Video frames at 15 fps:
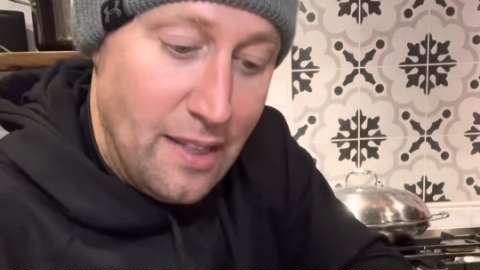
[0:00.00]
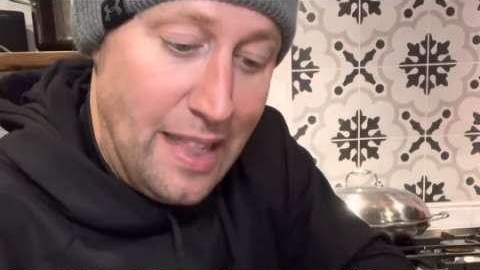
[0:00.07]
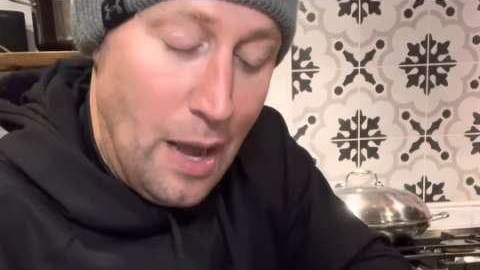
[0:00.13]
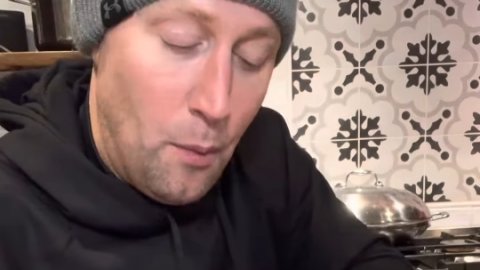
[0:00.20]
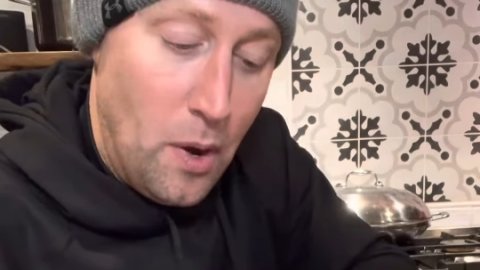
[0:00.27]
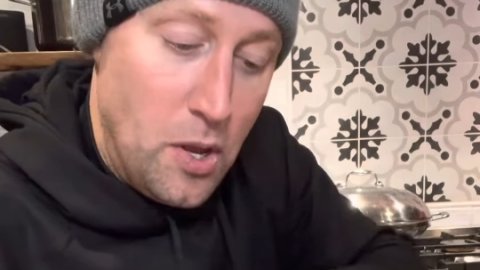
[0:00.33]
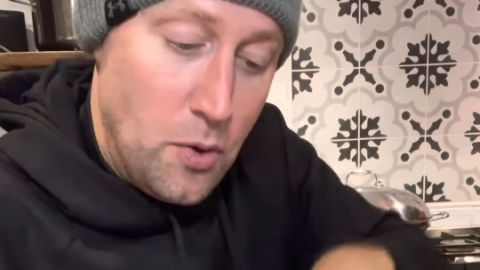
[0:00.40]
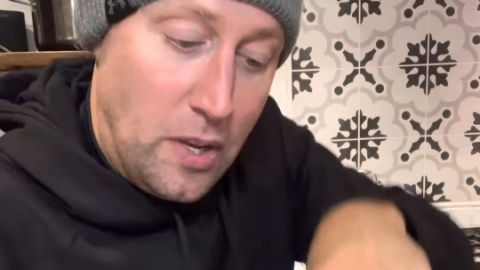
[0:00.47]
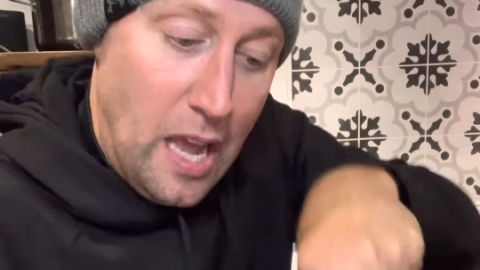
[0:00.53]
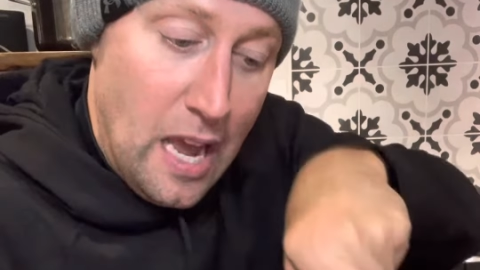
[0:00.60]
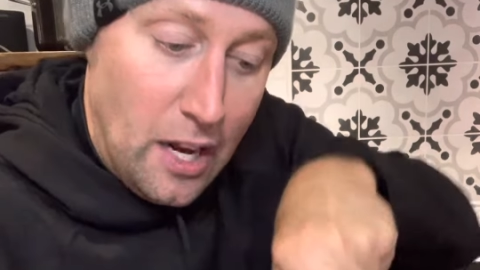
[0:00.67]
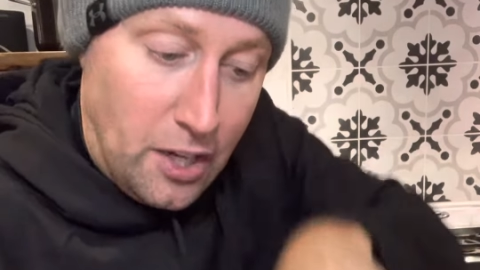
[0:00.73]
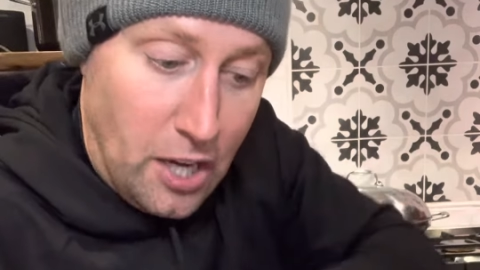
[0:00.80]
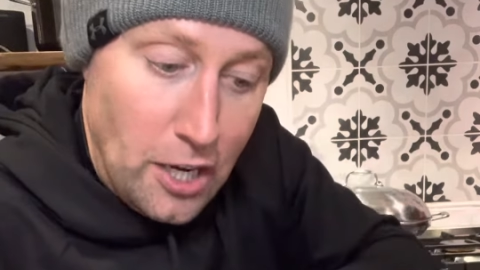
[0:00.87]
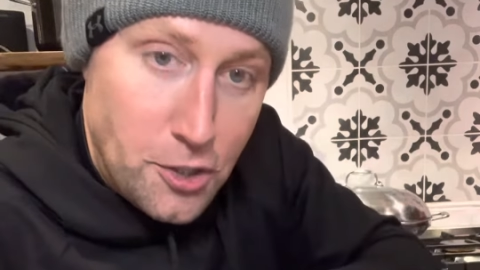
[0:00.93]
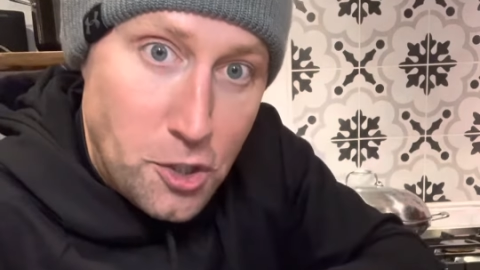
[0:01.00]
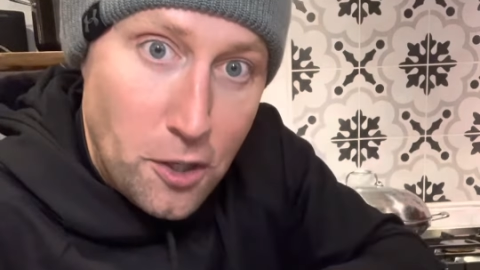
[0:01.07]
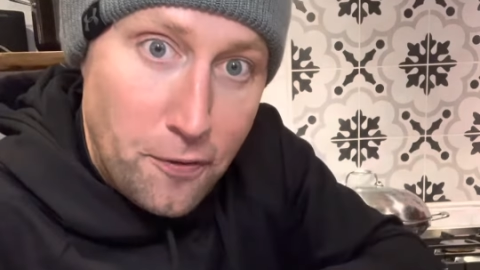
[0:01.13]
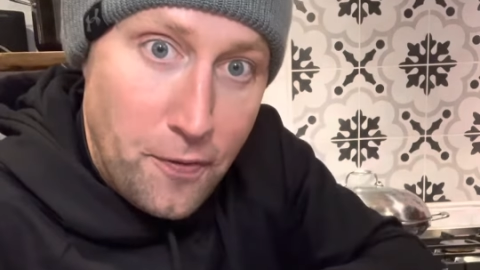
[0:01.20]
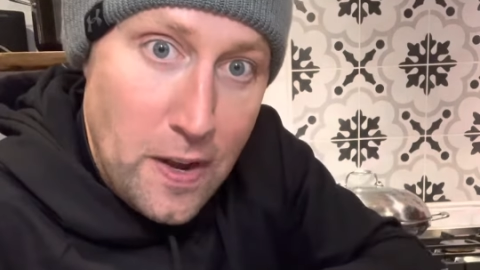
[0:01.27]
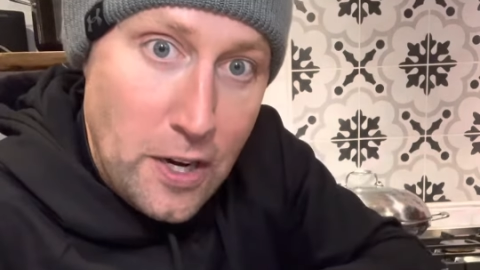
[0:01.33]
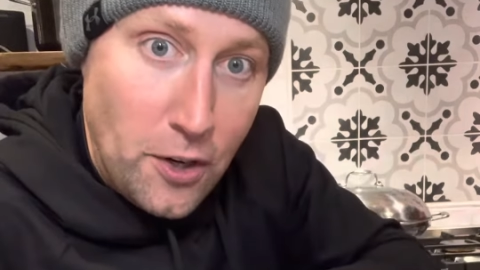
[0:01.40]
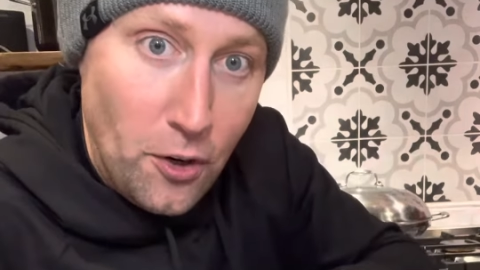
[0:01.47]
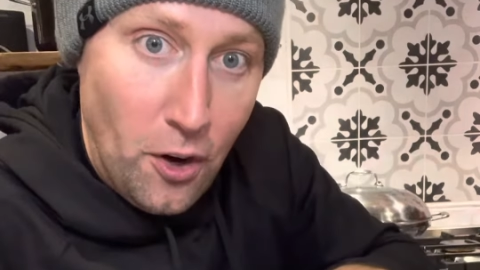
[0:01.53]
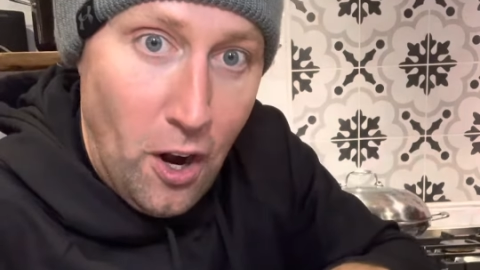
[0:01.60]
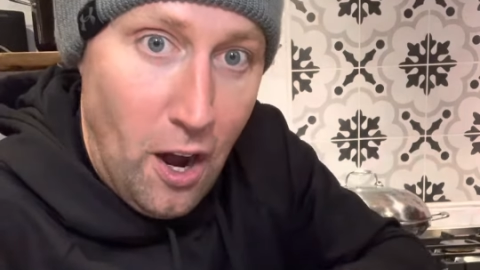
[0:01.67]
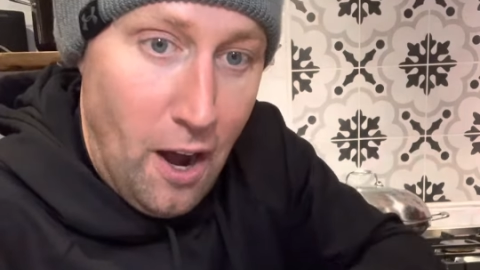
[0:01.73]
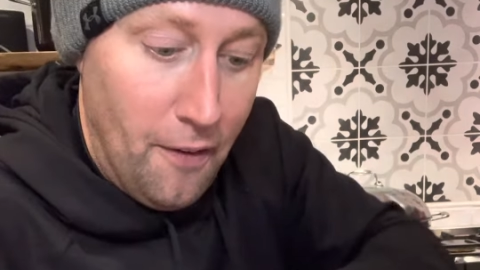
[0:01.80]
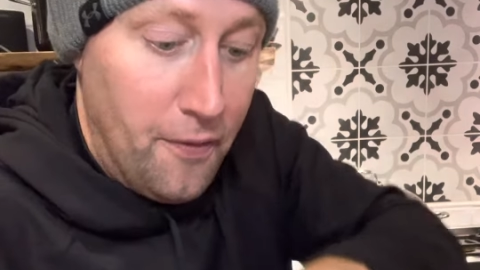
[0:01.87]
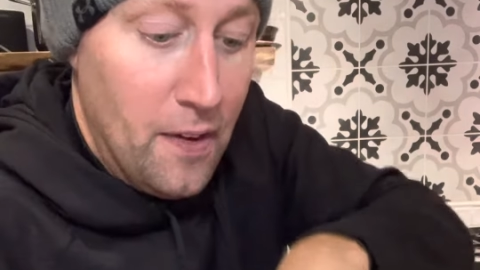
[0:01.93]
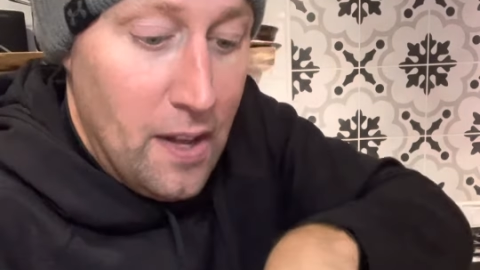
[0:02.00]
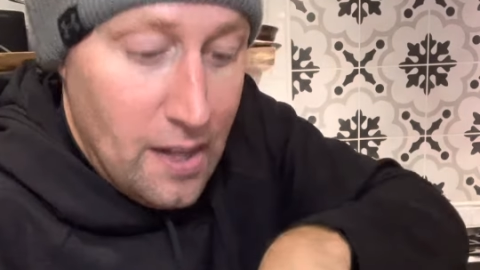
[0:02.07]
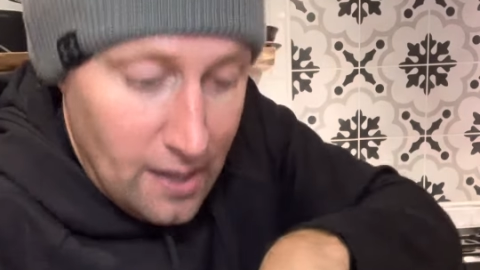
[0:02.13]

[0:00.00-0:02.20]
That way you can't cut your finger off.